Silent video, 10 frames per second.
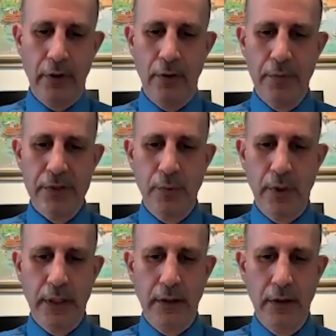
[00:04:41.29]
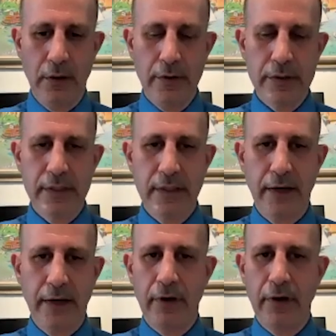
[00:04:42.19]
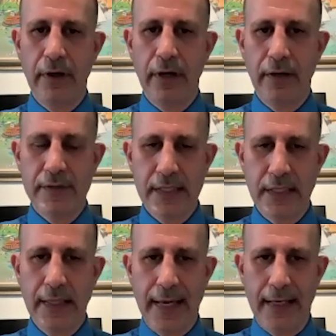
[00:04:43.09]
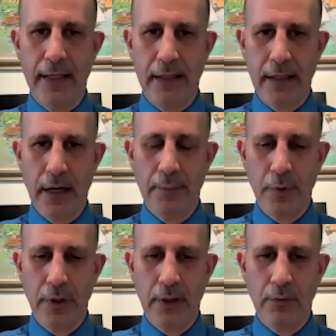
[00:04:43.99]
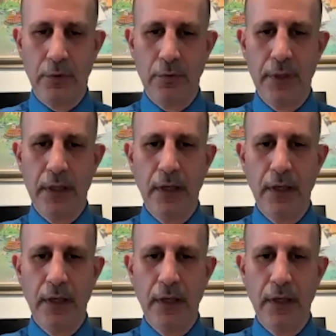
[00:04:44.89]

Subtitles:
almost 20 years, to never have seen that in the operating room.